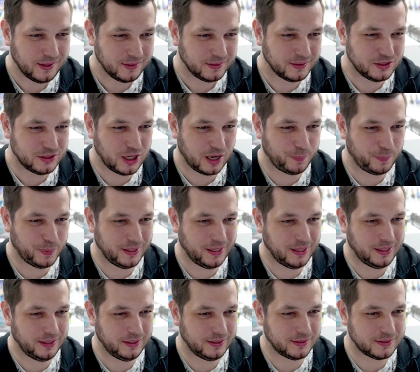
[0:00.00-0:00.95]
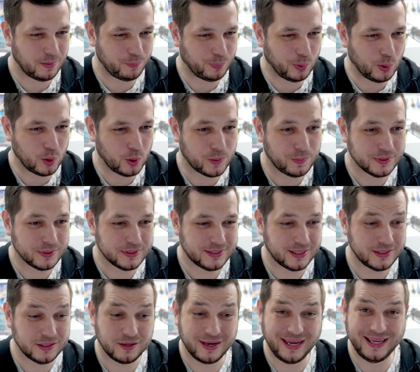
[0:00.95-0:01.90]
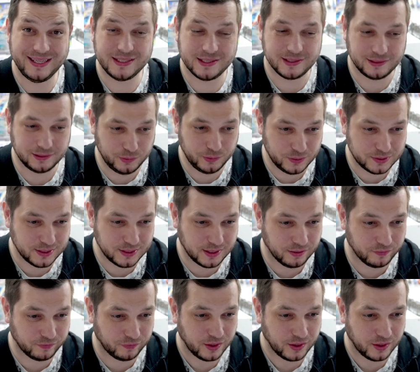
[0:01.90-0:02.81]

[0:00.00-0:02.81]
Japanese Pokemon Center exclusive.